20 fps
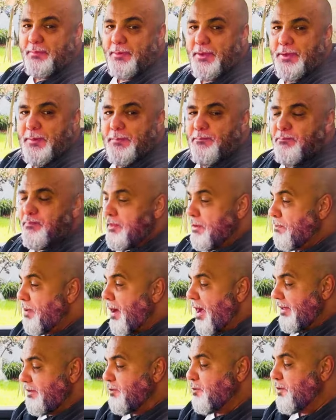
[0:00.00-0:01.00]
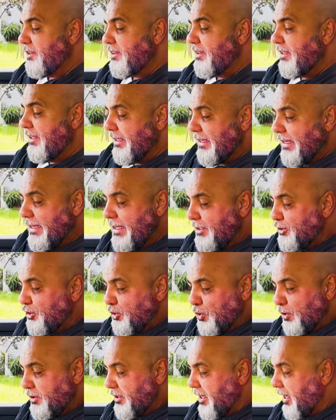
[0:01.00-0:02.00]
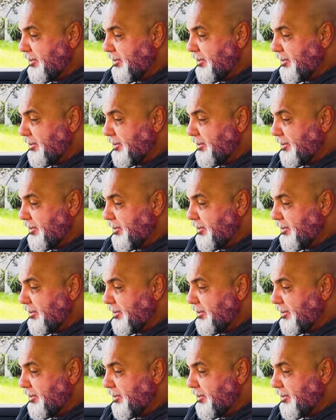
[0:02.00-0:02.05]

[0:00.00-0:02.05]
I did on the petrol version of the J7. I'll